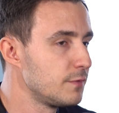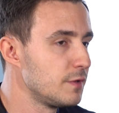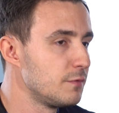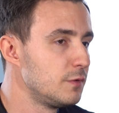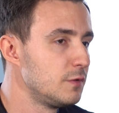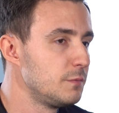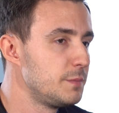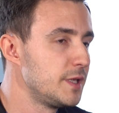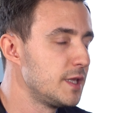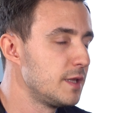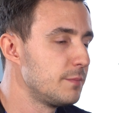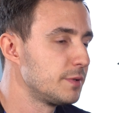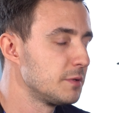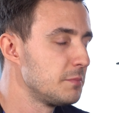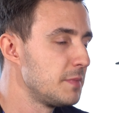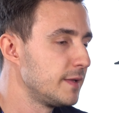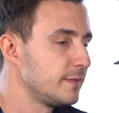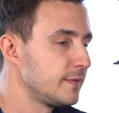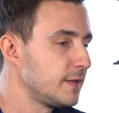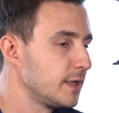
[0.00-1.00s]
We will be
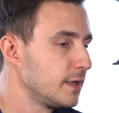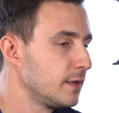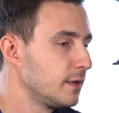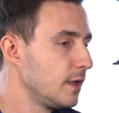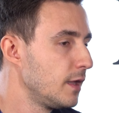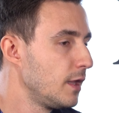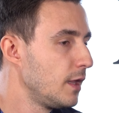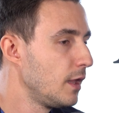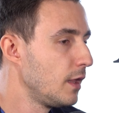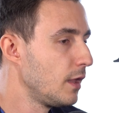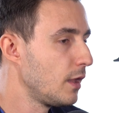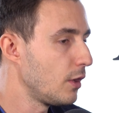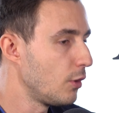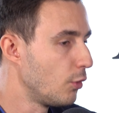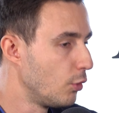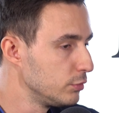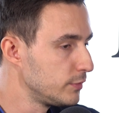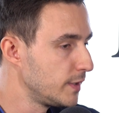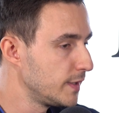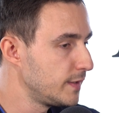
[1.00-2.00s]
implementing
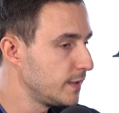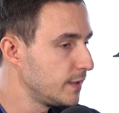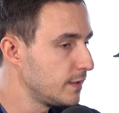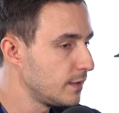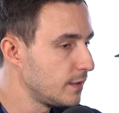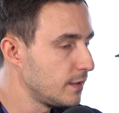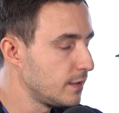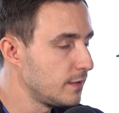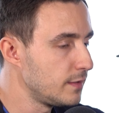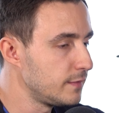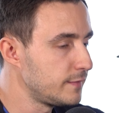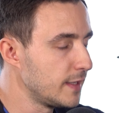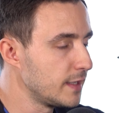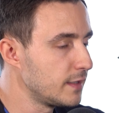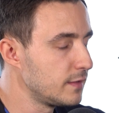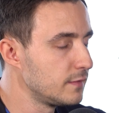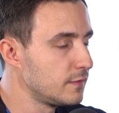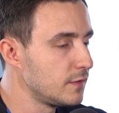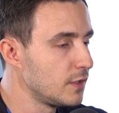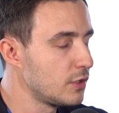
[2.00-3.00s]
already
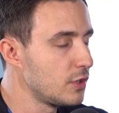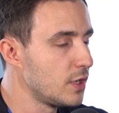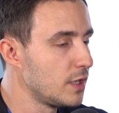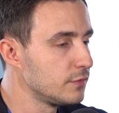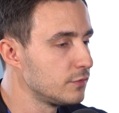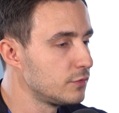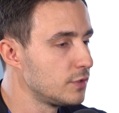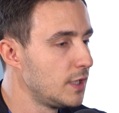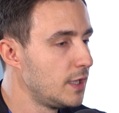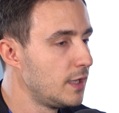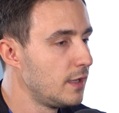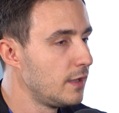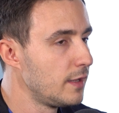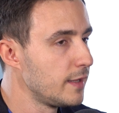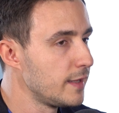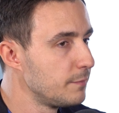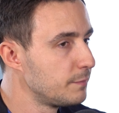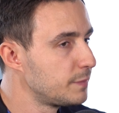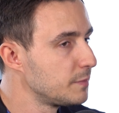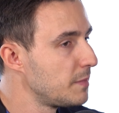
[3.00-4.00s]
take into account
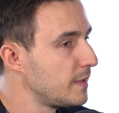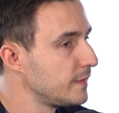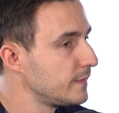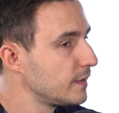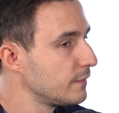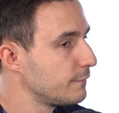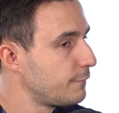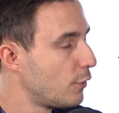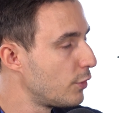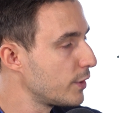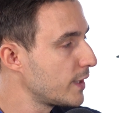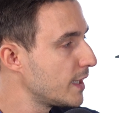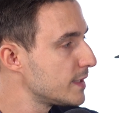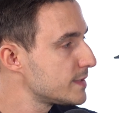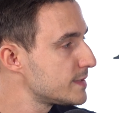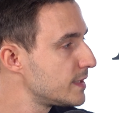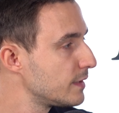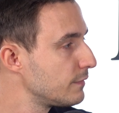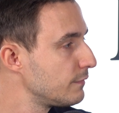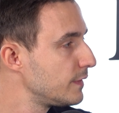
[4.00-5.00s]
implementing
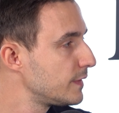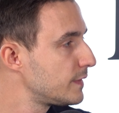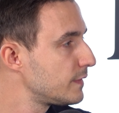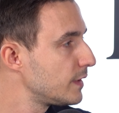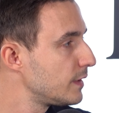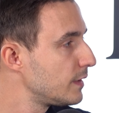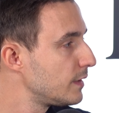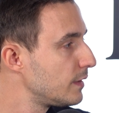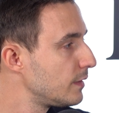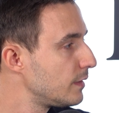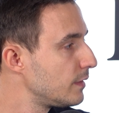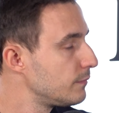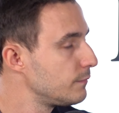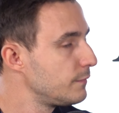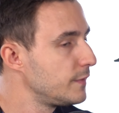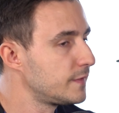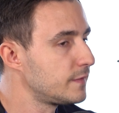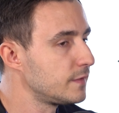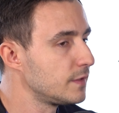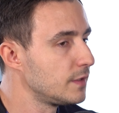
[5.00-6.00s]
forecasting with
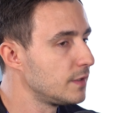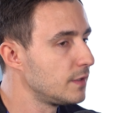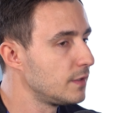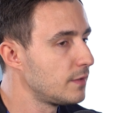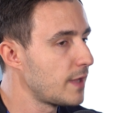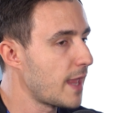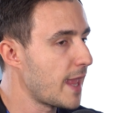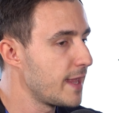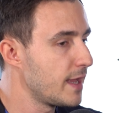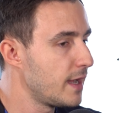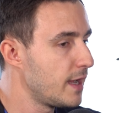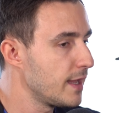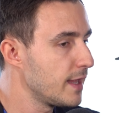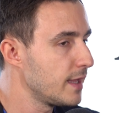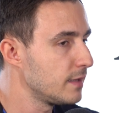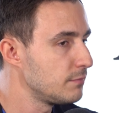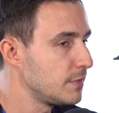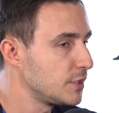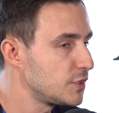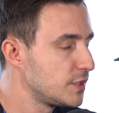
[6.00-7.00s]
AI
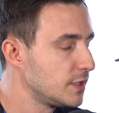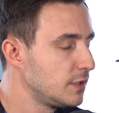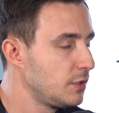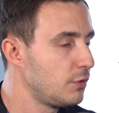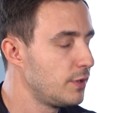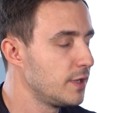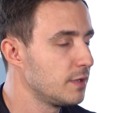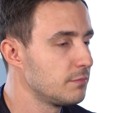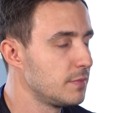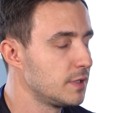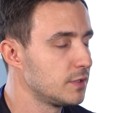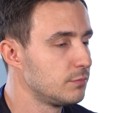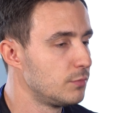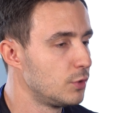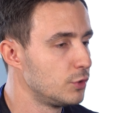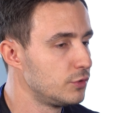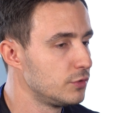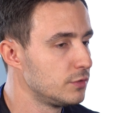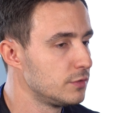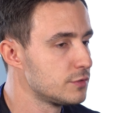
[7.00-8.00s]
and machine learning
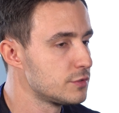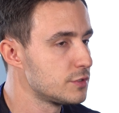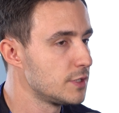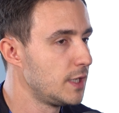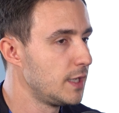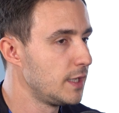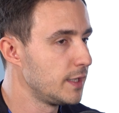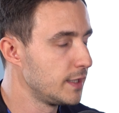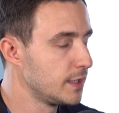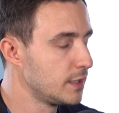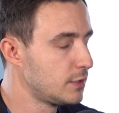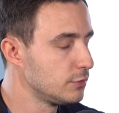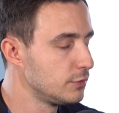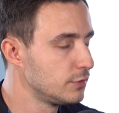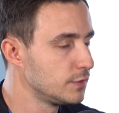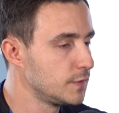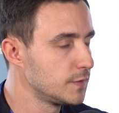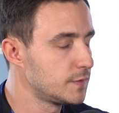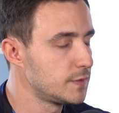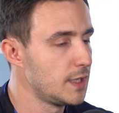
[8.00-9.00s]
modules
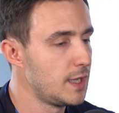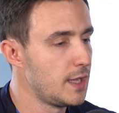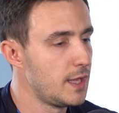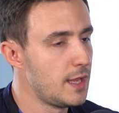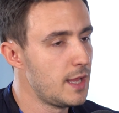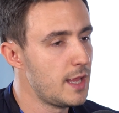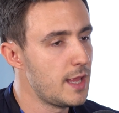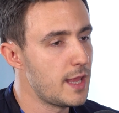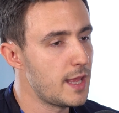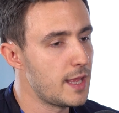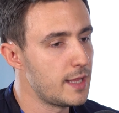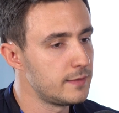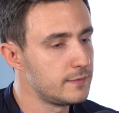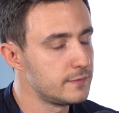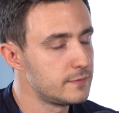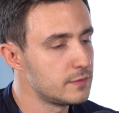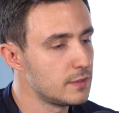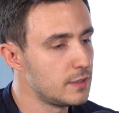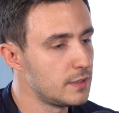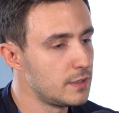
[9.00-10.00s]
included,
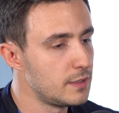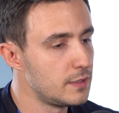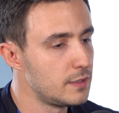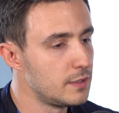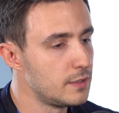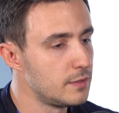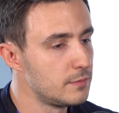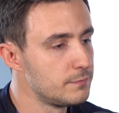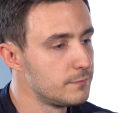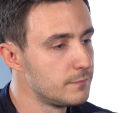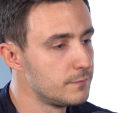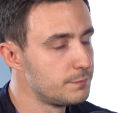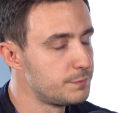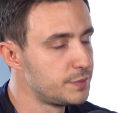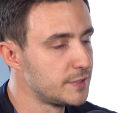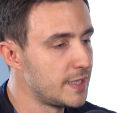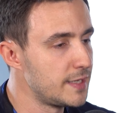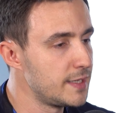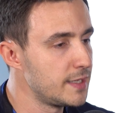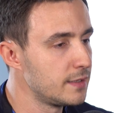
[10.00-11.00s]
and
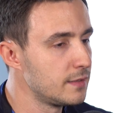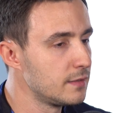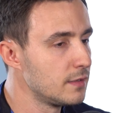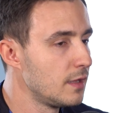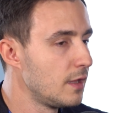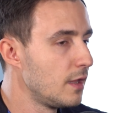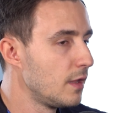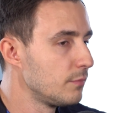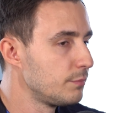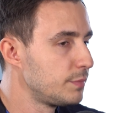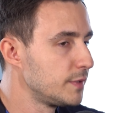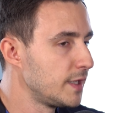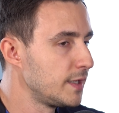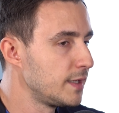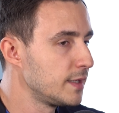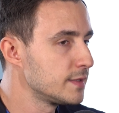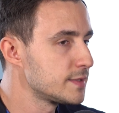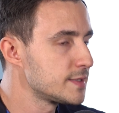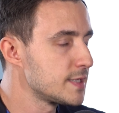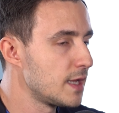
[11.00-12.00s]

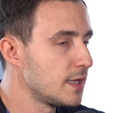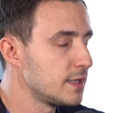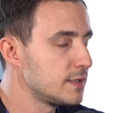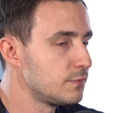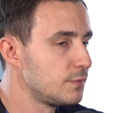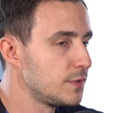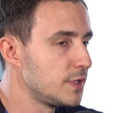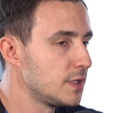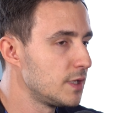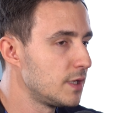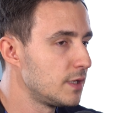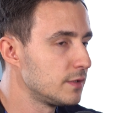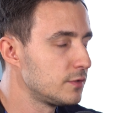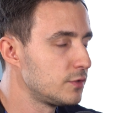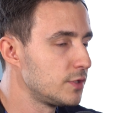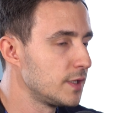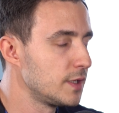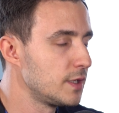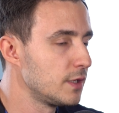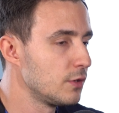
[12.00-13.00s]
planning side we are
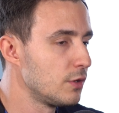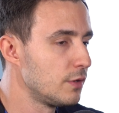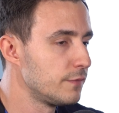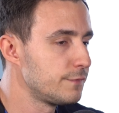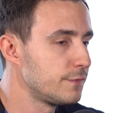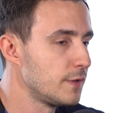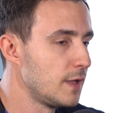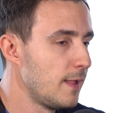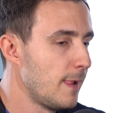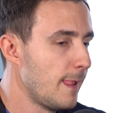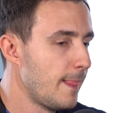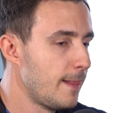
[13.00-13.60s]
thinking of